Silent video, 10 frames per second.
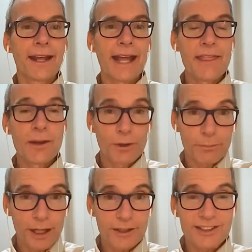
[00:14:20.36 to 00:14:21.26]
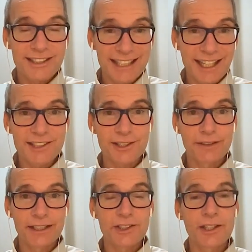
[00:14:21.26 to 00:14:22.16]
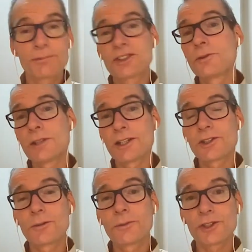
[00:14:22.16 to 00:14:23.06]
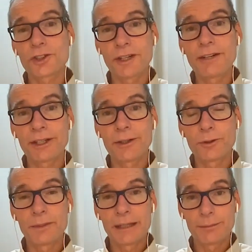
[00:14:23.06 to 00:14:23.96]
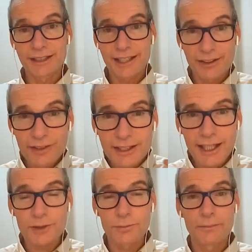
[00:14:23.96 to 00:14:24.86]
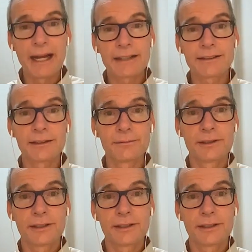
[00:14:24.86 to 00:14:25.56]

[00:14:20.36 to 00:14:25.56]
And then we'll parse the text of it so that a student with a screen reader would be able to hear the text read back to them.